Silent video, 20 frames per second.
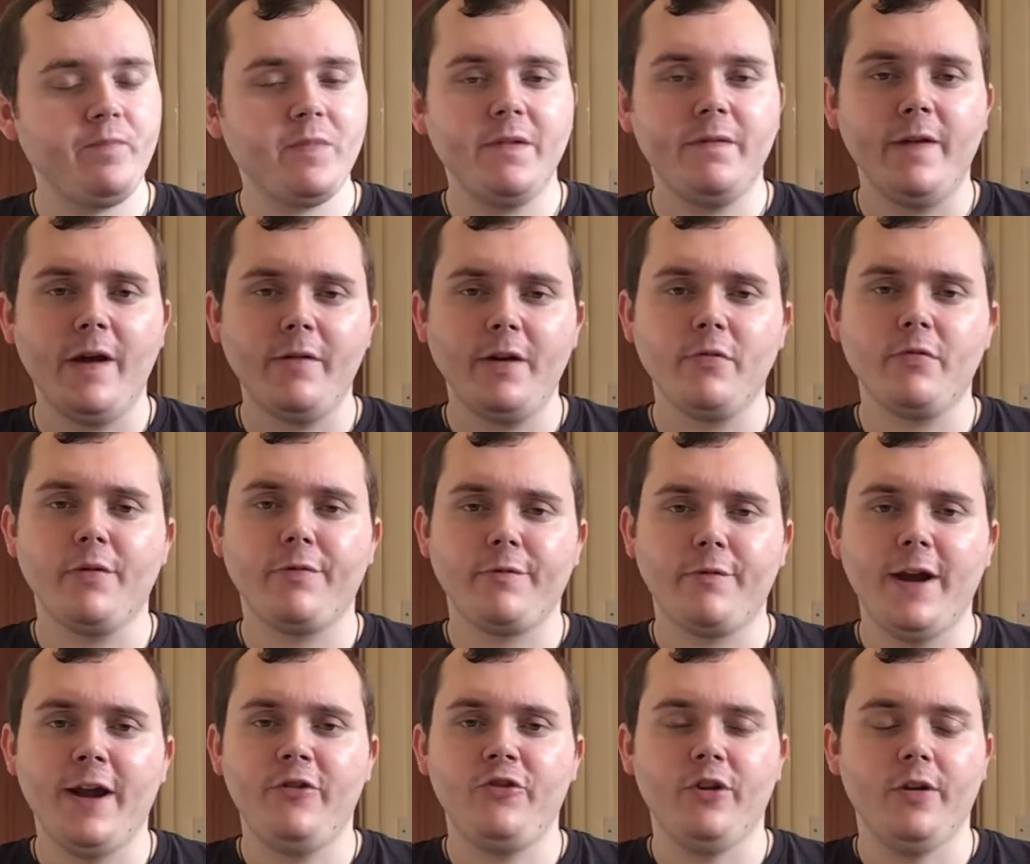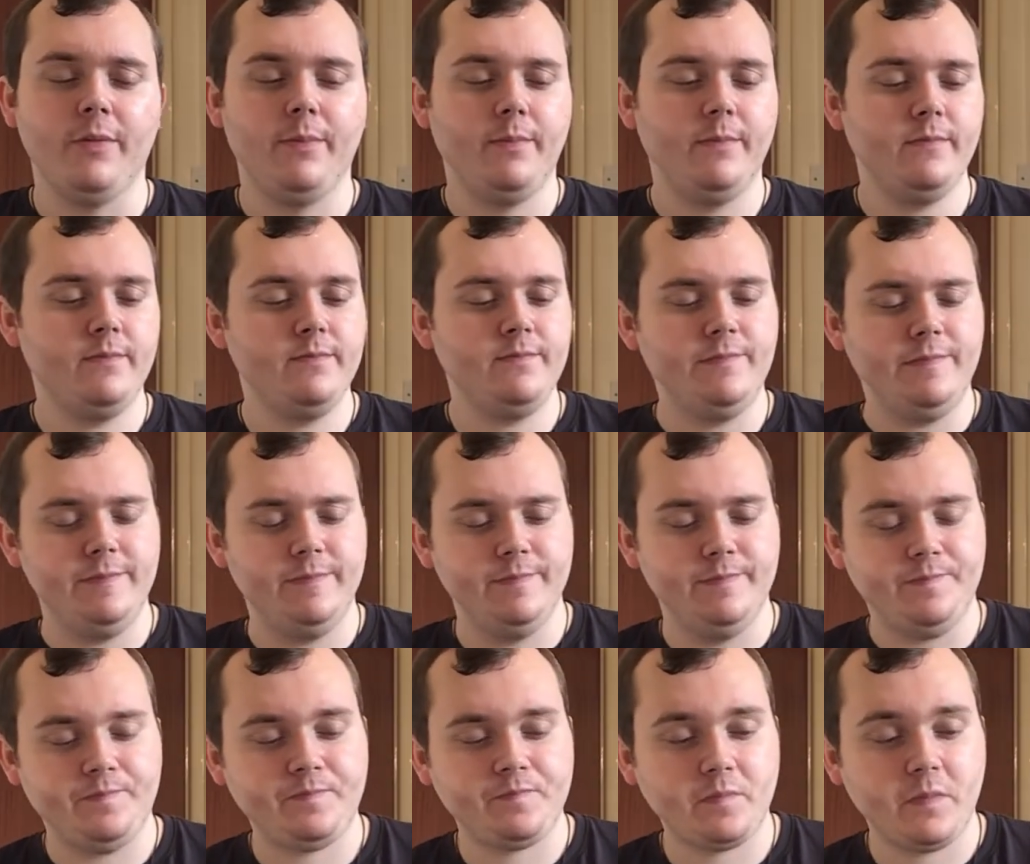Very refreshing.
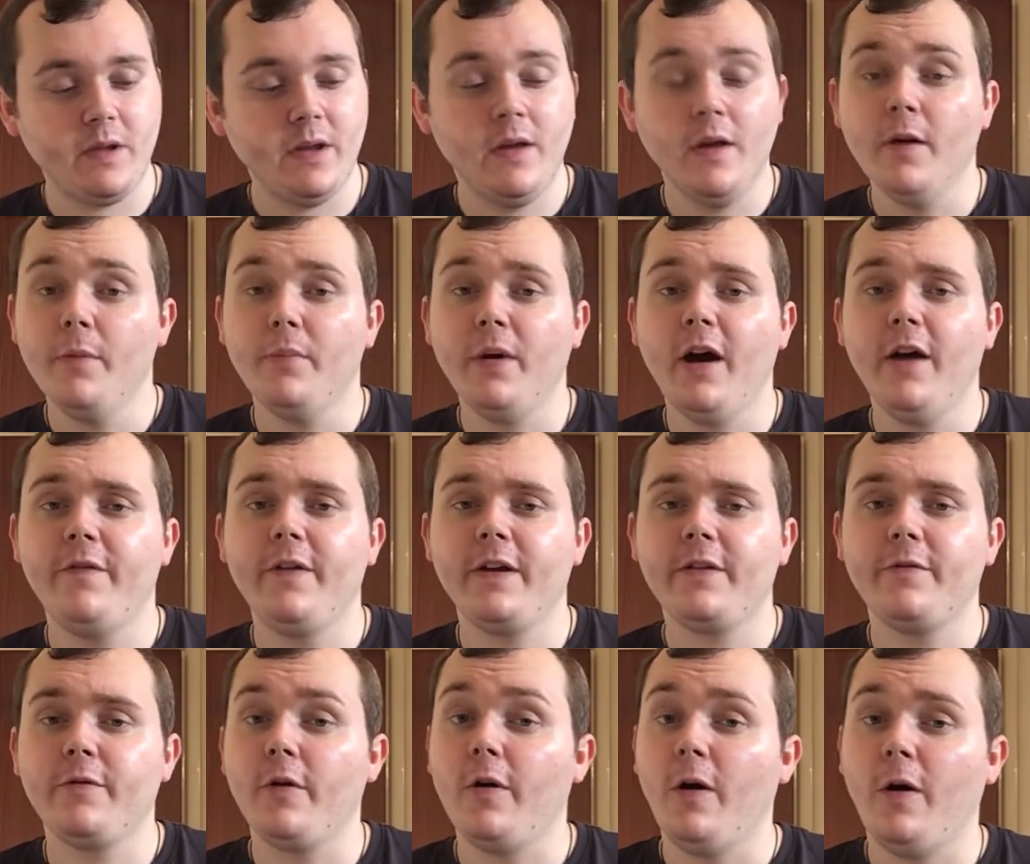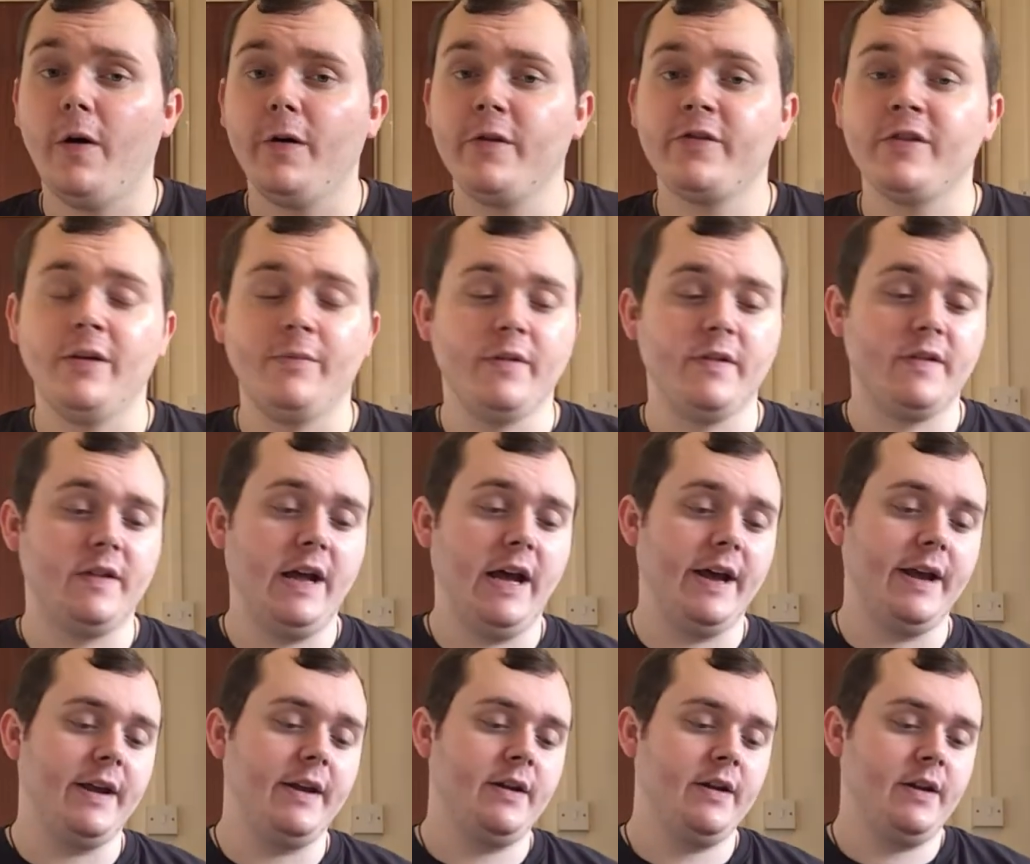Perfect for a hot summer's day.